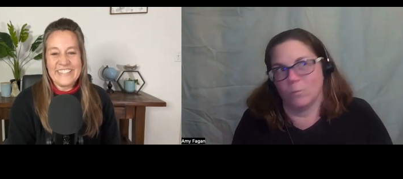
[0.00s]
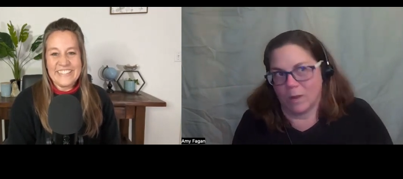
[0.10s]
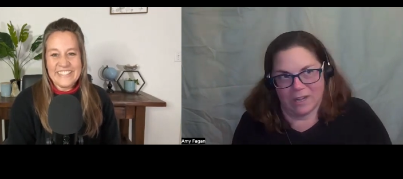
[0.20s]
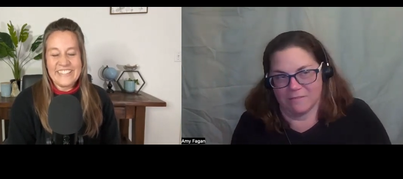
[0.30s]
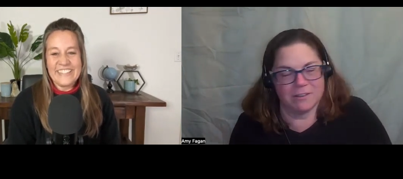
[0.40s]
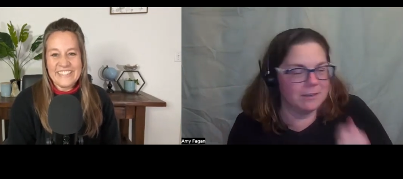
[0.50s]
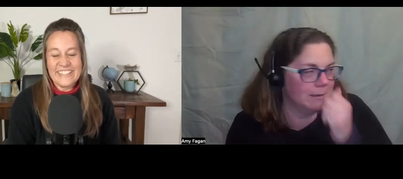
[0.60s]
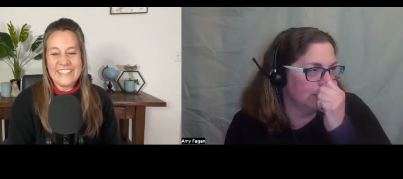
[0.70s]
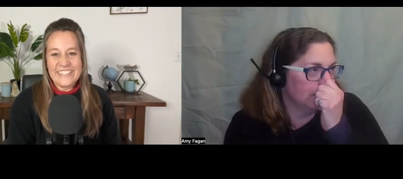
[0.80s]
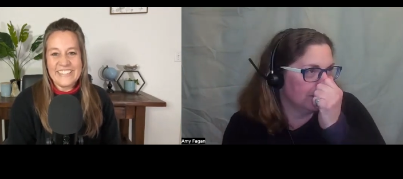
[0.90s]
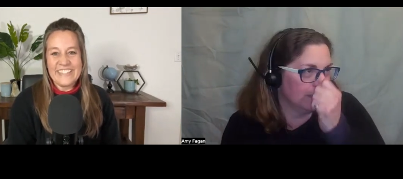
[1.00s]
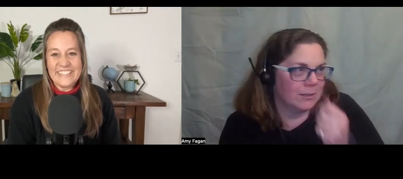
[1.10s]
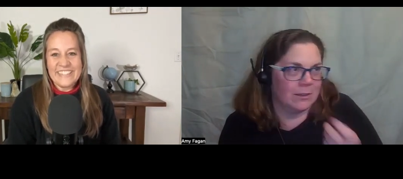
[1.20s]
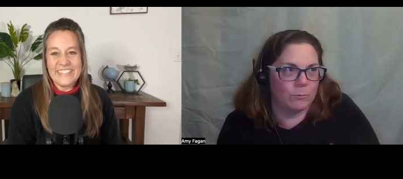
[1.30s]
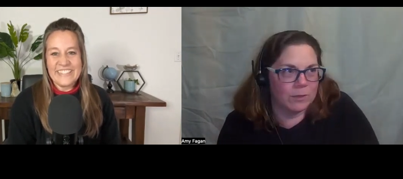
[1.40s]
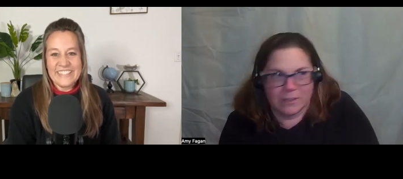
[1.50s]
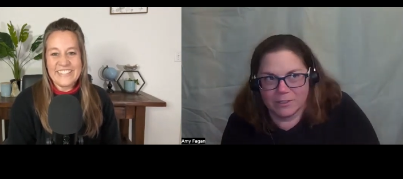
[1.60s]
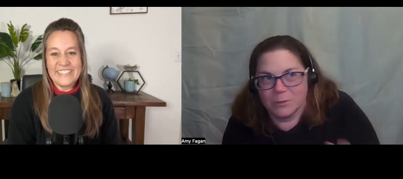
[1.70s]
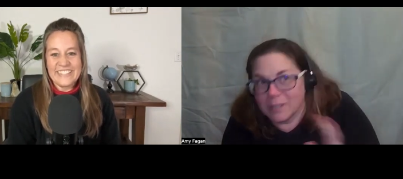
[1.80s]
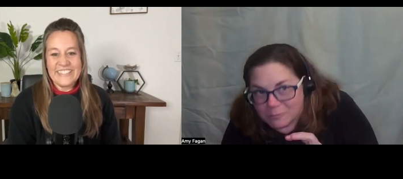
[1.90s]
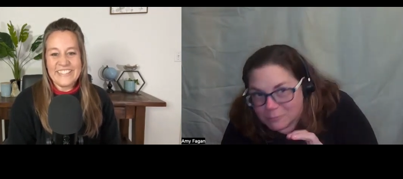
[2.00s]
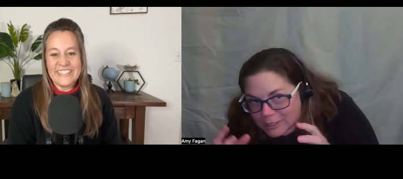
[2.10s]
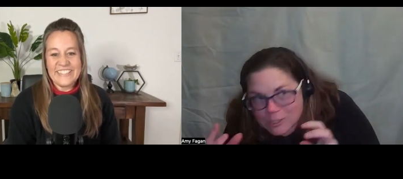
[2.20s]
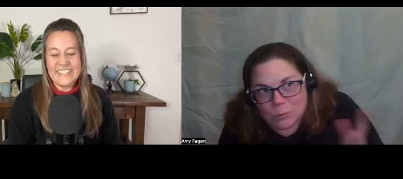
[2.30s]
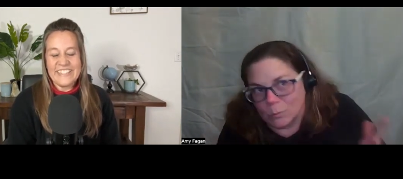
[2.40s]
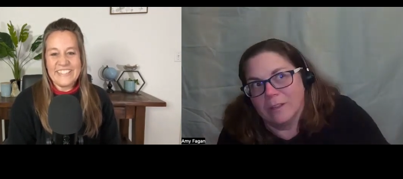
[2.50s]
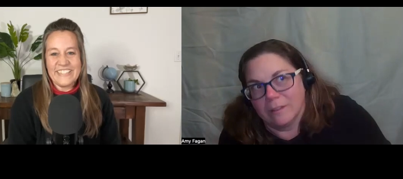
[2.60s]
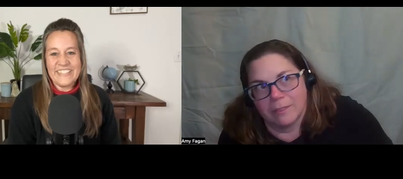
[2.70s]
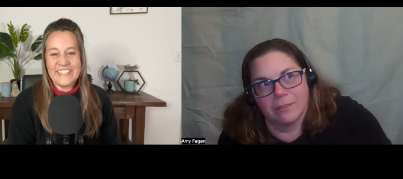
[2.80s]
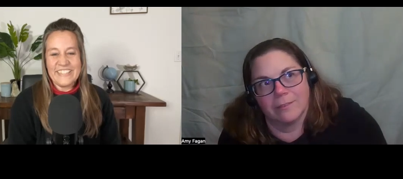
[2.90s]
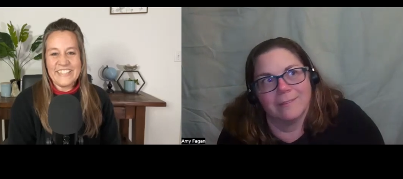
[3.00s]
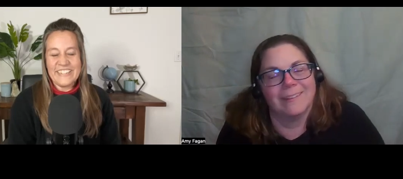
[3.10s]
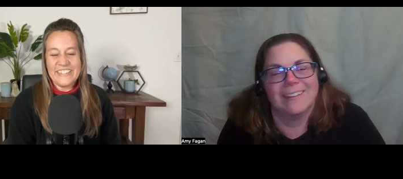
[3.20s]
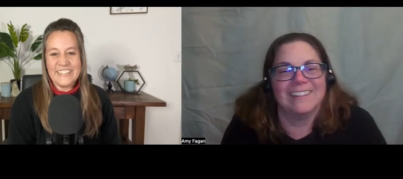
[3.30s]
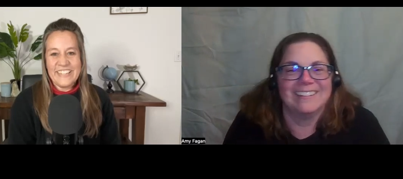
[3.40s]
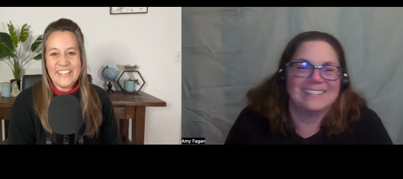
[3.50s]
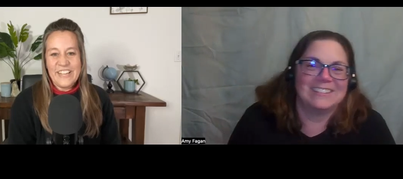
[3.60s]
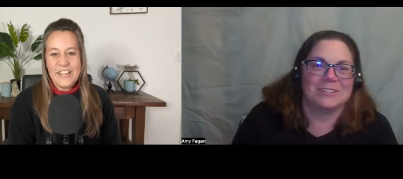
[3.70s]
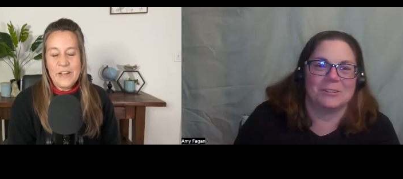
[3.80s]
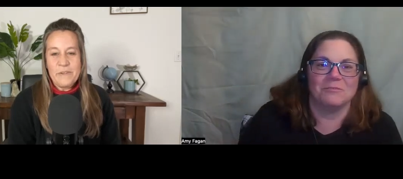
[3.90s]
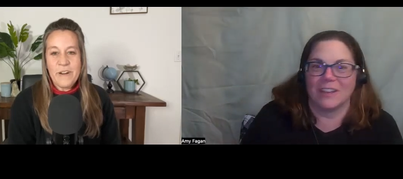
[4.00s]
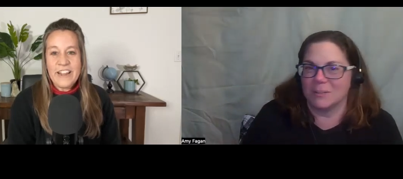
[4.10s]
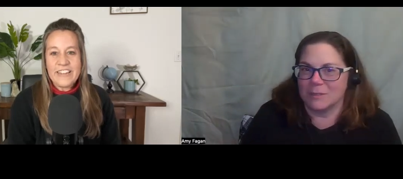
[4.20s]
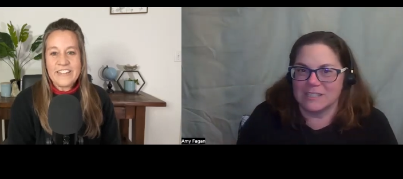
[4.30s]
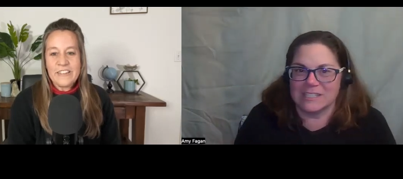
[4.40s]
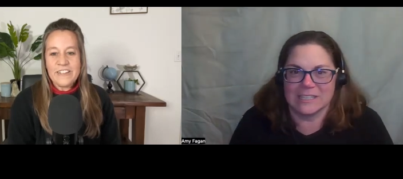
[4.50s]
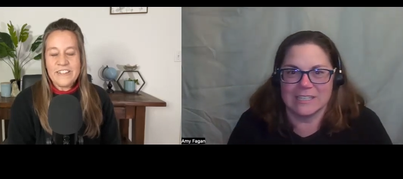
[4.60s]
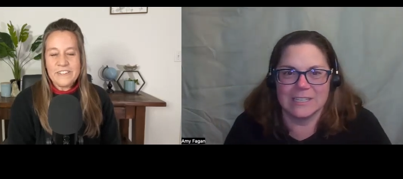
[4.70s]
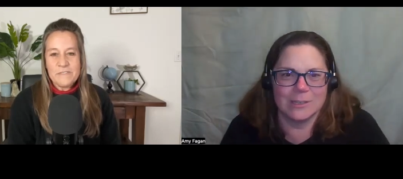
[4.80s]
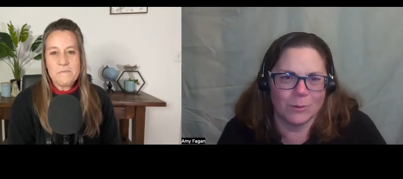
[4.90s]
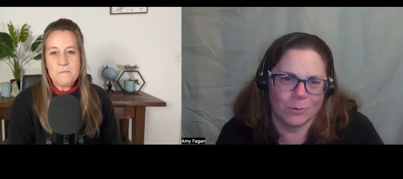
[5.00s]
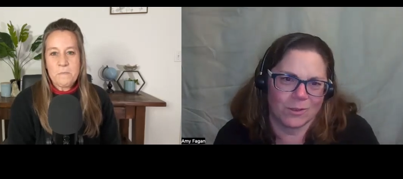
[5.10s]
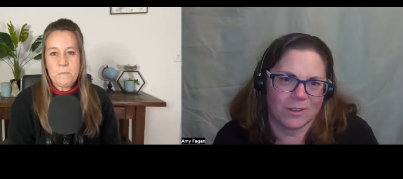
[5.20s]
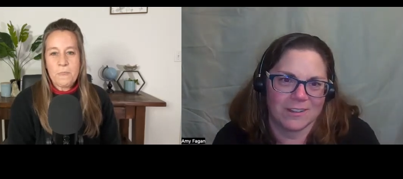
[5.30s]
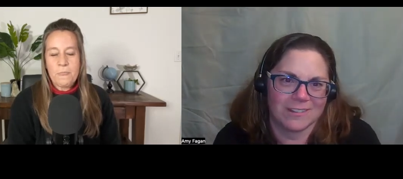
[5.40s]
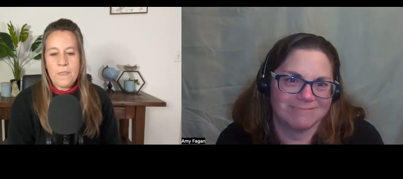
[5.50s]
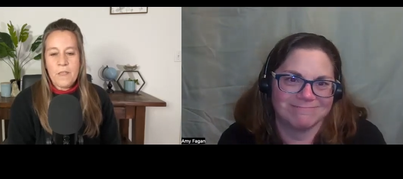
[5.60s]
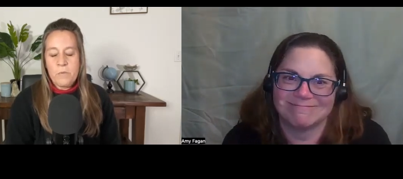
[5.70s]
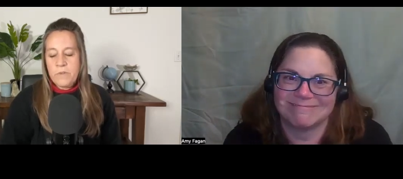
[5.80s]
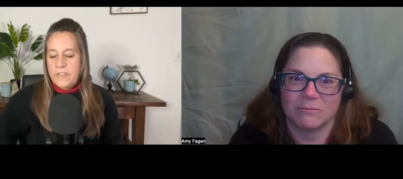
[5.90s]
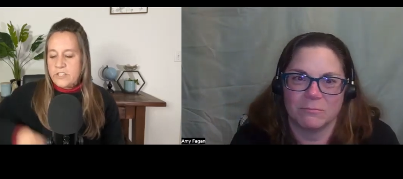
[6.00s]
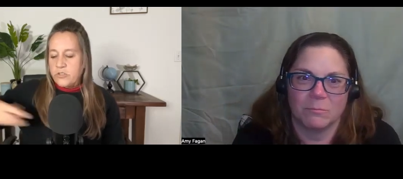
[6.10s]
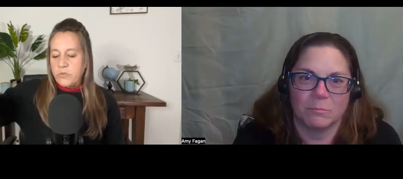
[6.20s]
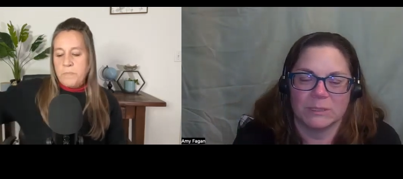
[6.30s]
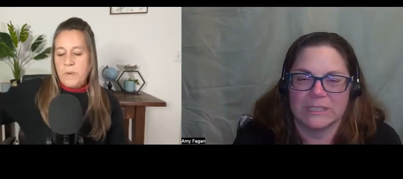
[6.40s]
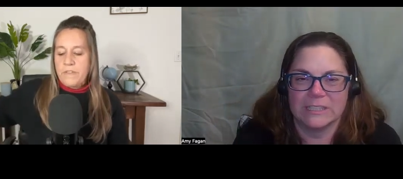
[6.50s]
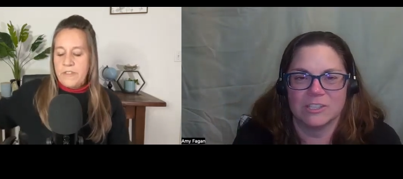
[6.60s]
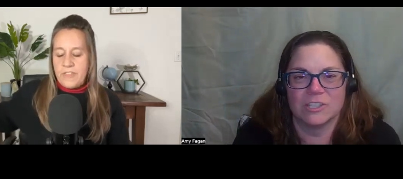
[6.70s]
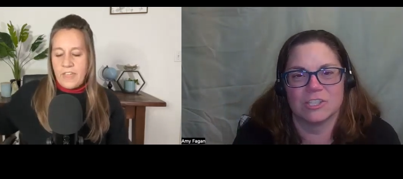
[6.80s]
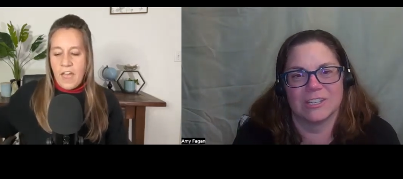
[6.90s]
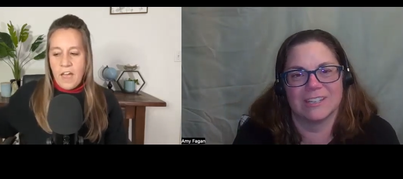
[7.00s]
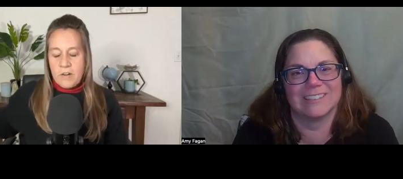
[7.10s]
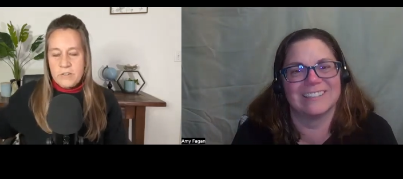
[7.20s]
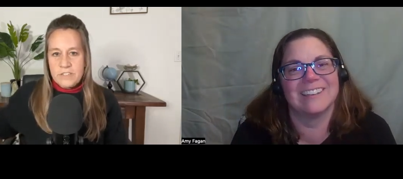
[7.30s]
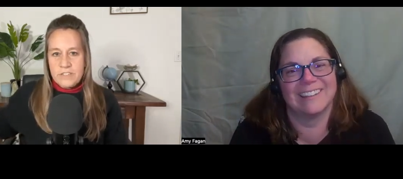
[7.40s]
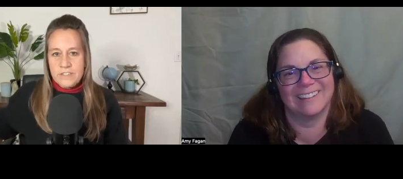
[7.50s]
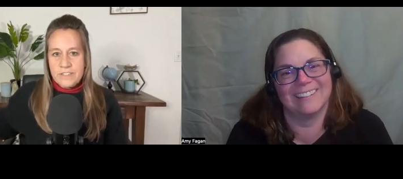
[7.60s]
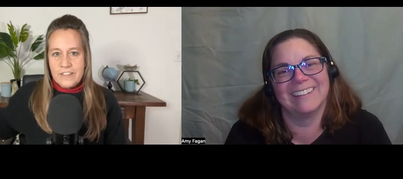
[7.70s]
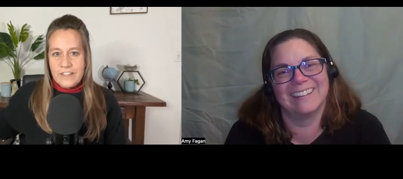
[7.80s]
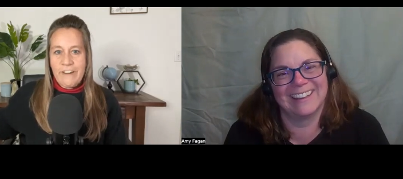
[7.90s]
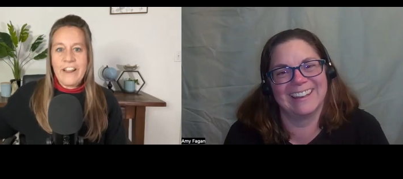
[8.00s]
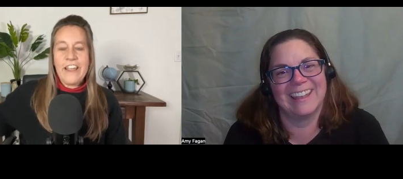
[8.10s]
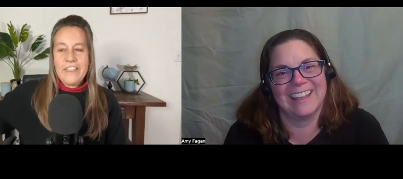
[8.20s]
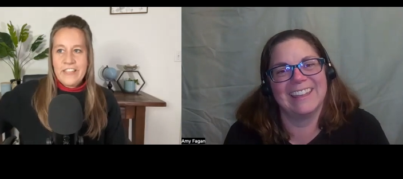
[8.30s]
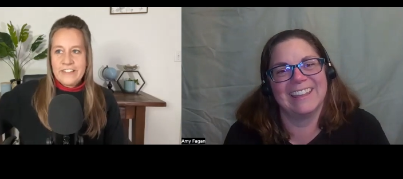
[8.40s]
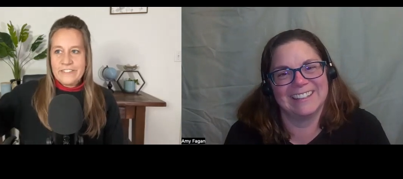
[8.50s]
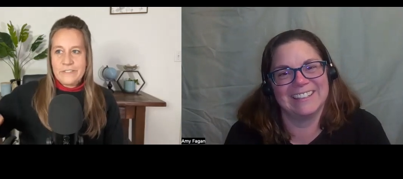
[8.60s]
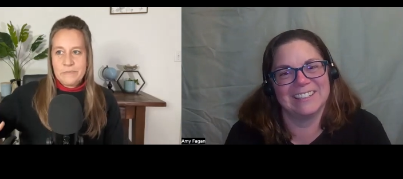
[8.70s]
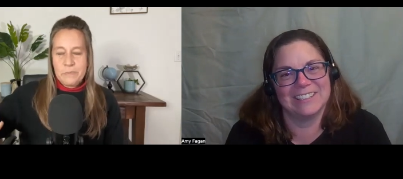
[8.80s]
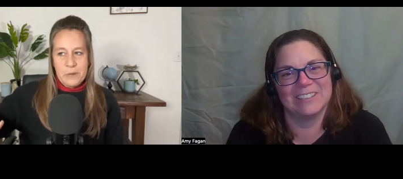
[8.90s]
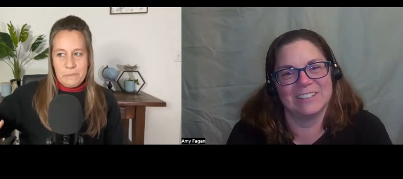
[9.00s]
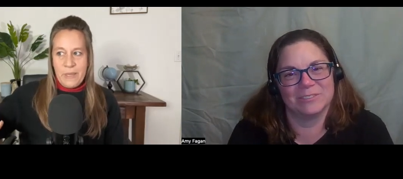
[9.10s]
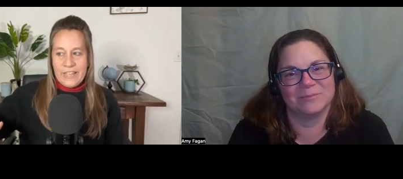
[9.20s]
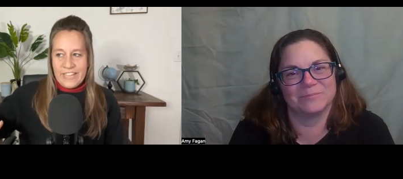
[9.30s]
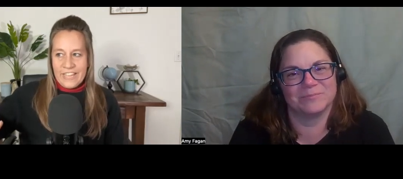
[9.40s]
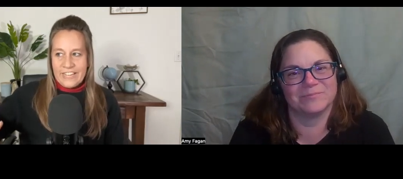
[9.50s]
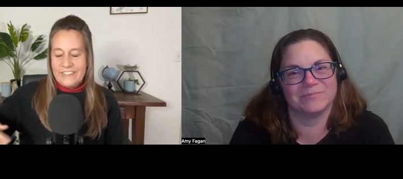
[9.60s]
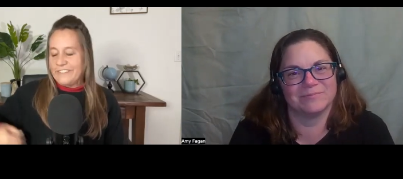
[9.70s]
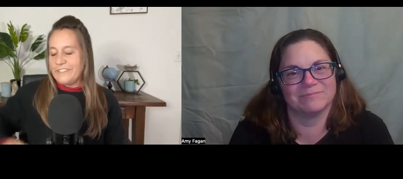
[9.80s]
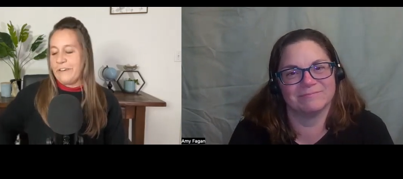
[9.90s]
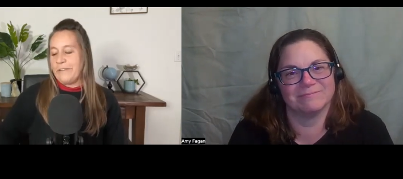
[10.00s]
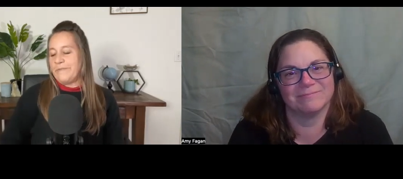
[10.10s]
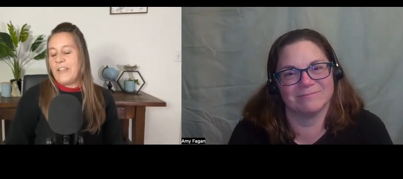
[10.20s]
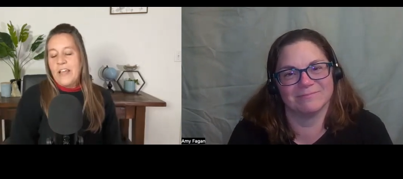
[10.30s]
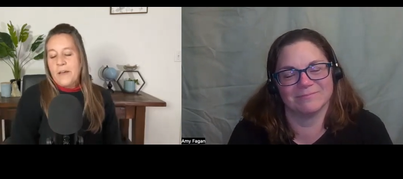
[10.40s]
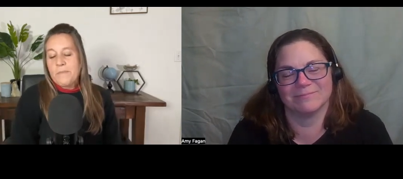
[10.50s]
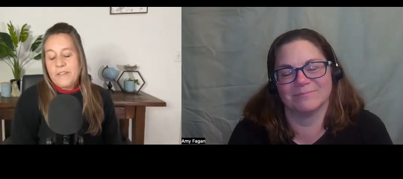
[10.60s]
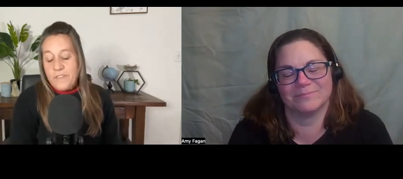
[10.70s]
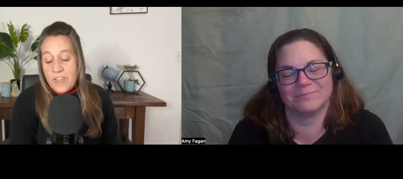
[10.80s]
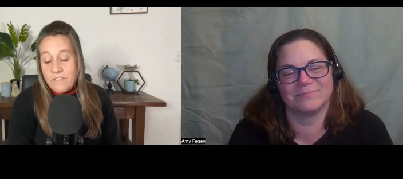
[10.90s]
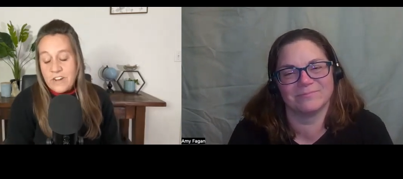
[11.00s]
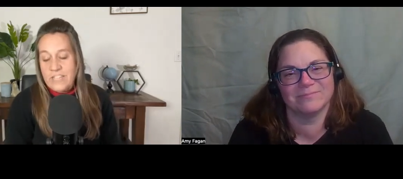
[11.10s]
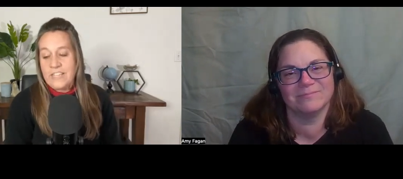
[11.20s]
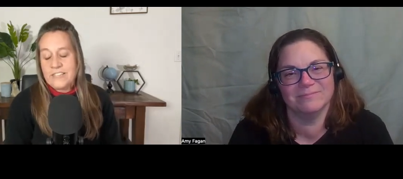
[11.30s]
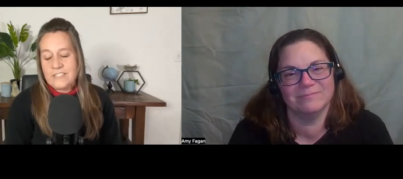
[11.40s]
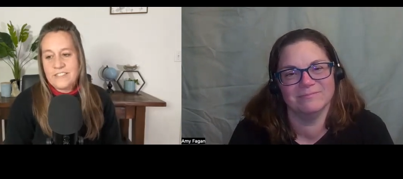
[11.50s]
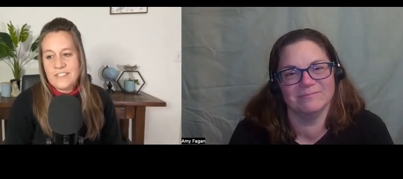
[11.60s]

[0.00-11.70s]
Speaker 1: whatever, you're like, what are you enriched with? you know, right. vitamin D or
Speaker 2: well, they strip everything and, out. Yeah. Right. And then put it back in. So my favorite is